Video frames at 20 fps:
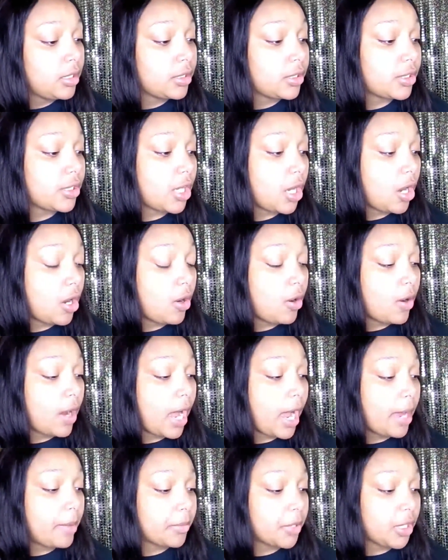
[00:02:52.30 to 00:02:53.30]

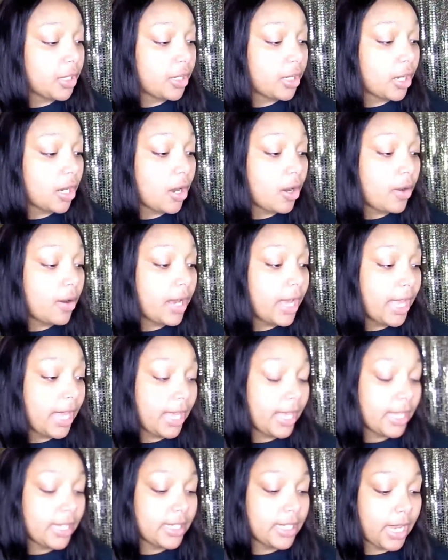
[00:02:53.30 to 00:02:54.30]
So I'm gonna go
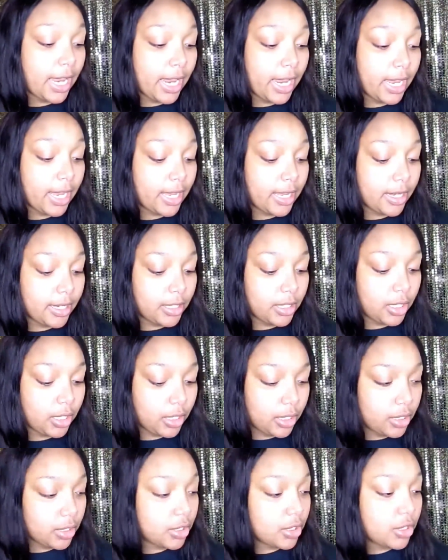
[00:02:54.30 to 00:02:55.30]
ahead
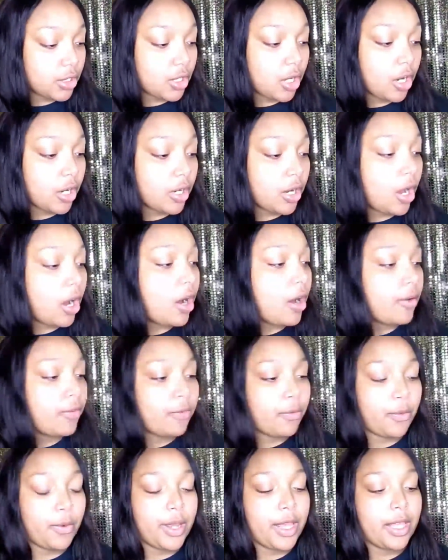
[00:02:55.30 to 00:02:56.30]
and start
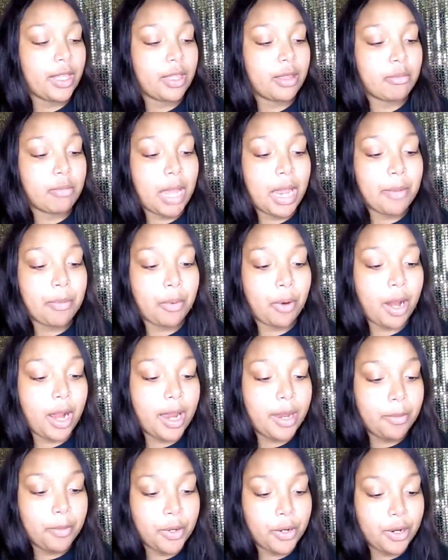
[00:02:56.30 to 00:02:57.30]
off with my
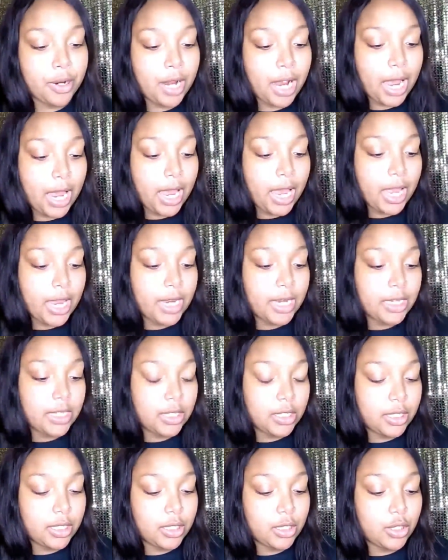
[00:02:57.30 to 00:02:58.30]
primer.
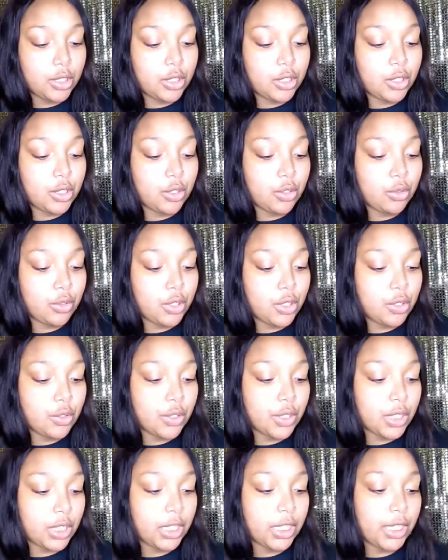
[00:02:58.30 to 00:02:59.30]
I do
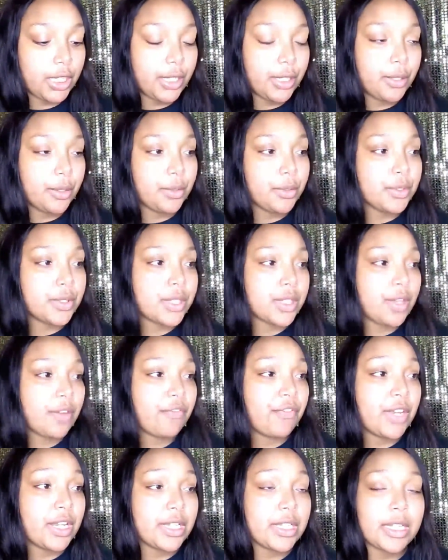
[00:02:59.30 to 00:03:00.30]
usually use
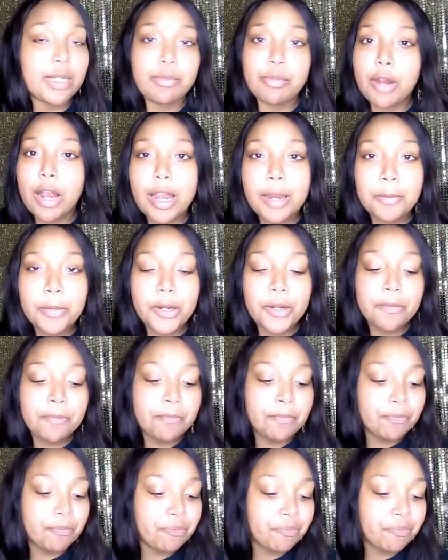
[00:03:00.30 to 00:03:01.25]
the Fenty primer.